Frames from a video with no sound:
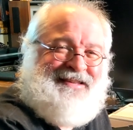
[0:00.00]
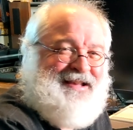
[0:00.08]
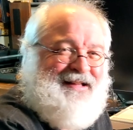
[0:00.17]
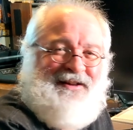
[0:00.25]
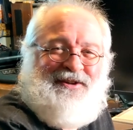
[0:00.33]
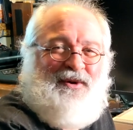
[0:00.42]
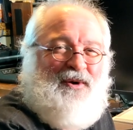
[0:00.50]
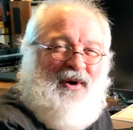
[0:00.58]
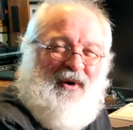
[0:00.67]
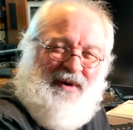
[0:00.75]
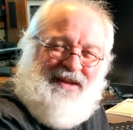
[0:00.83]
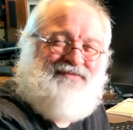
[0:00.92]
Skeletor
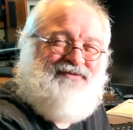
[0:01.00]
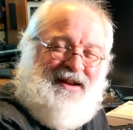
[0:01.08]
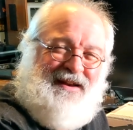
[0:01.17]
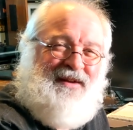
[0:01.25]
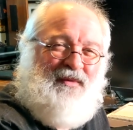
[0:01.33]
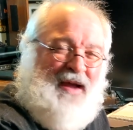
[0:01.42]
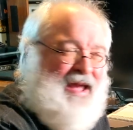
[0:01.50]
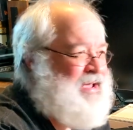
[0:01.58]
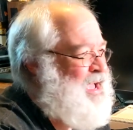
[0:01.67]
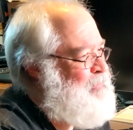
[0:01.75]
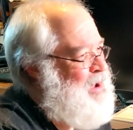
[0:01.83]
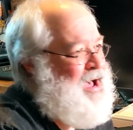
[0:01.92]
always running away.
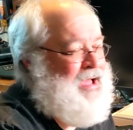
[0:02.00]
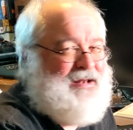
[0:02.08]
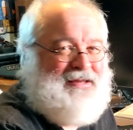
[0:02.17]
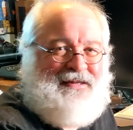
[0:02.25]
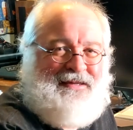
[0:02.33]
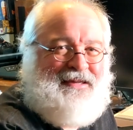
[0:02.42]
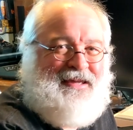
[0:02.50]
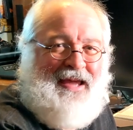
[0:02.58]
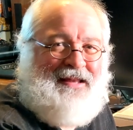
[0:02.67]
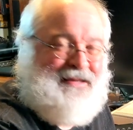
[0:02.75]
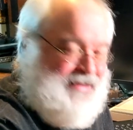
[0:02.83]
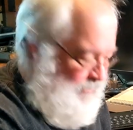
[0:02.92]
Come on.
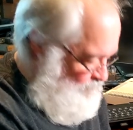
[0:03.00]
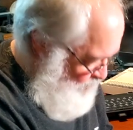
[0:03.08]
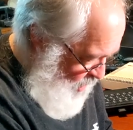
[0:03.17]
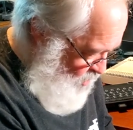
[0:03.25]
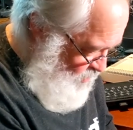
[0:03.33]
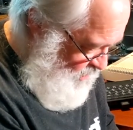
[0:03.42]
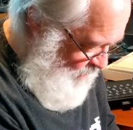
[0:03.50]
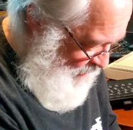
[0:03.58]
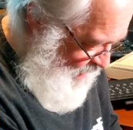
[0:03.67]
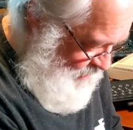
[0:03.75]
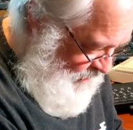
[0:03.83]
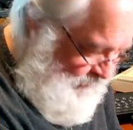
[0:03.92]
Get some bones
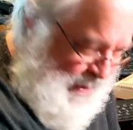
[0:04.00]
about you,